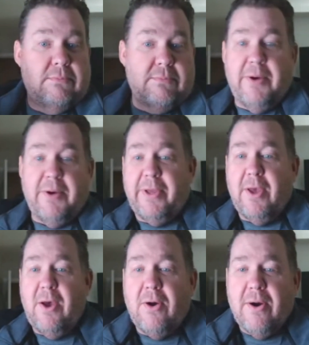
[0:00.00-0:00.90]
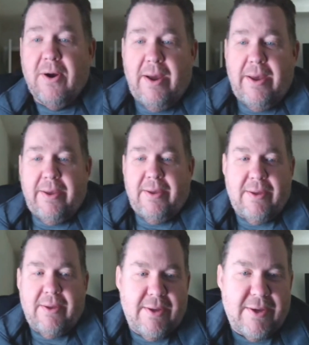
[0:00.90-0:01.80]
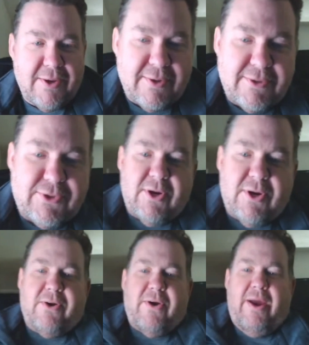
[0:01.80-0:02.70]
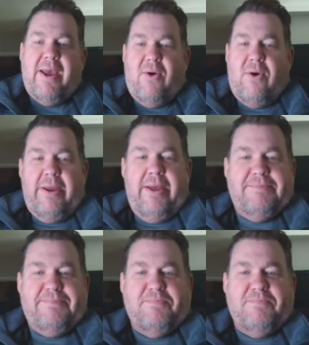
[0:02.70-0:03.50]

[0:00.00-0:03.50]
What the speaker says: There we go. All right. Sir Greg, how are you?